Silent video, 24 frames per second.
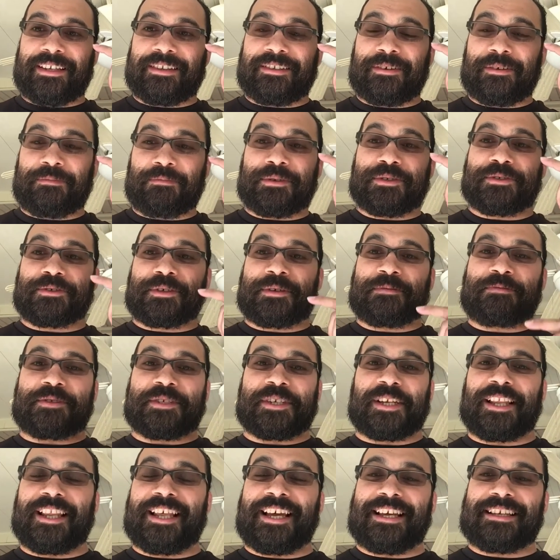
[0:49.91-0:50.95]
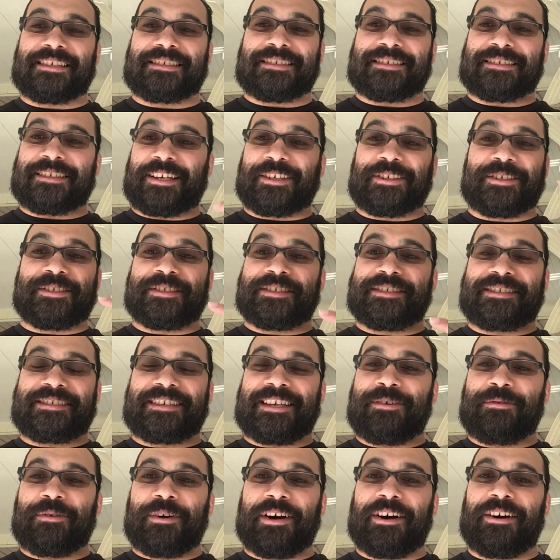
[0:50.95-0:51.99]
They're prescription glasses. I couldn't
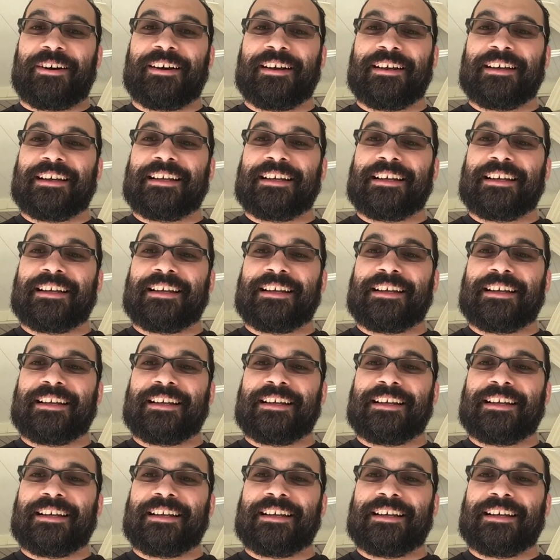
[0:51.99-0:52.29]
see well.